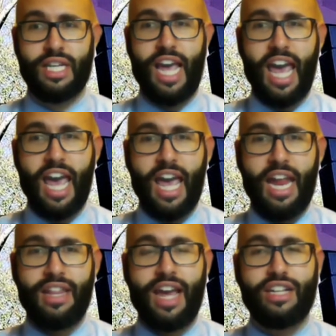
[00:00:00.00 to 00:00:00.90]

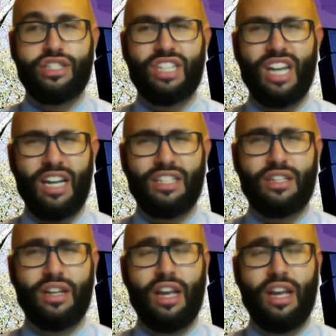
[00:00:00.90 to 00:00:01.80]
and that kind
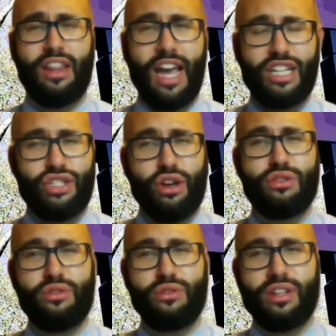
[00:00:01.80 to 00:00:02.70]
that
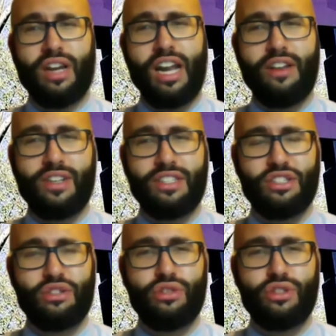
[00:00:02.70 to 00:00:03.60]
shows you the kind of
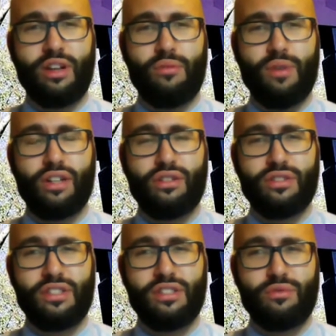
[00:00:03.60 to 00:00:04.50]
institution that
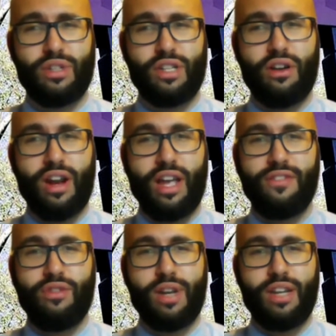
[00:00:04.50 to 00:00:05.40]
Rutgers is. We are a
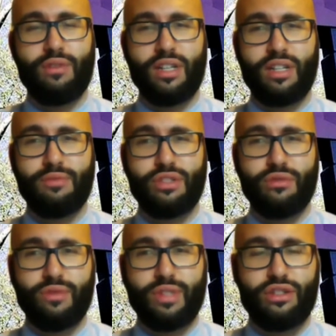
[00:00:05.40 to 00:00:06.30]
heavyweight when it comes to
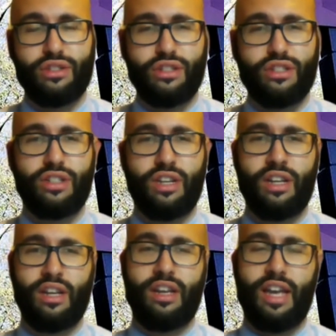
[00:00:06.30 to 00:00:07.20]
research,
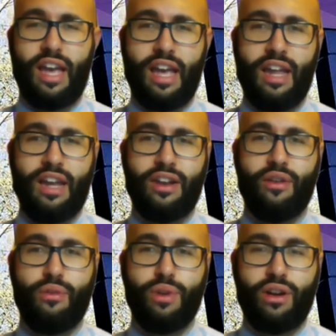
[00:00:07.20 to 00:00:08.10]
and
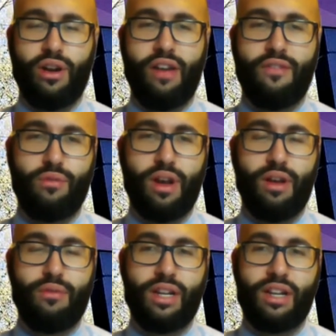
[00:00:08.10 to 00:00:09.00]
we are a heavyweight
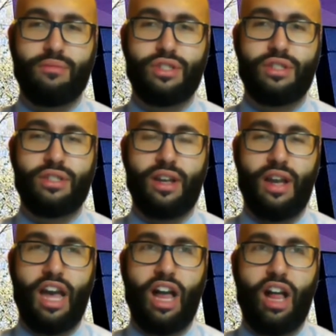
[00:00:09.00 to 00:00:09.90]
when it comes to
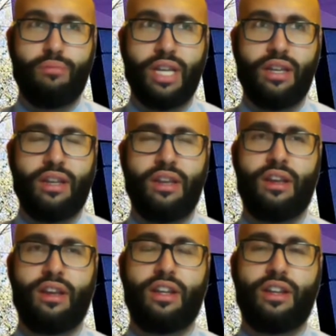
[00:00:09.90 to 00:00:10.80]
helping,
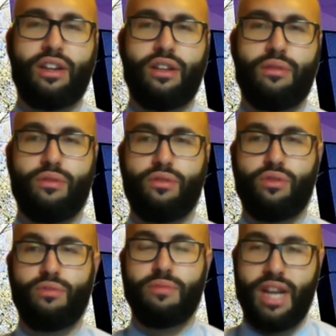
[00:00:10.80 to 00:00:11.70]
you know,
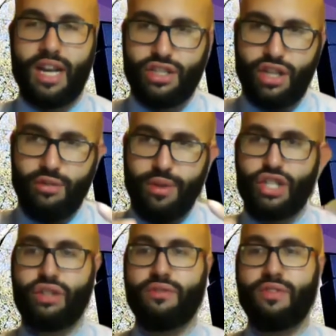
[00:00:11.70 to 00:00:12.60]
groom the next
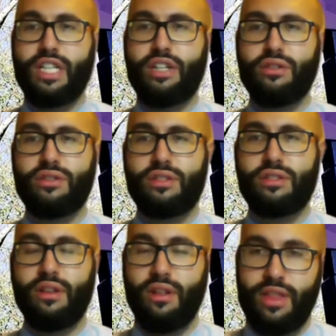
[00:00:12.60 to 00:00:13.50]
generation of leaders,
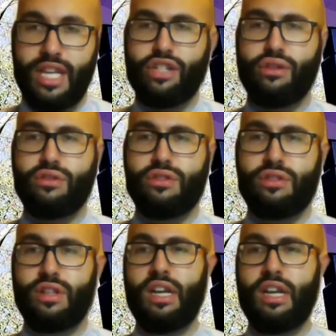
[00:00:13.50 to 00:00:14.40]

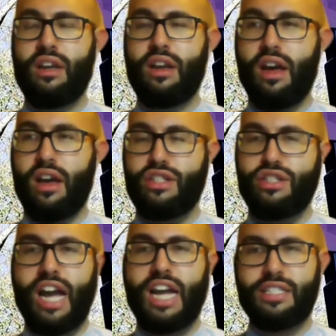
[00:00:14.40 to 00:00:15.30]
thinkers, uh,
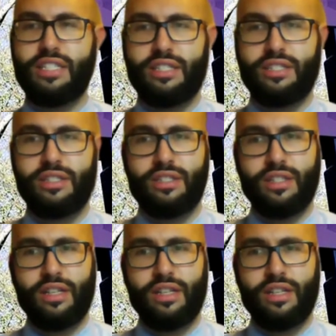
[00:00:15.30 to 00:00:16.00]
scientists,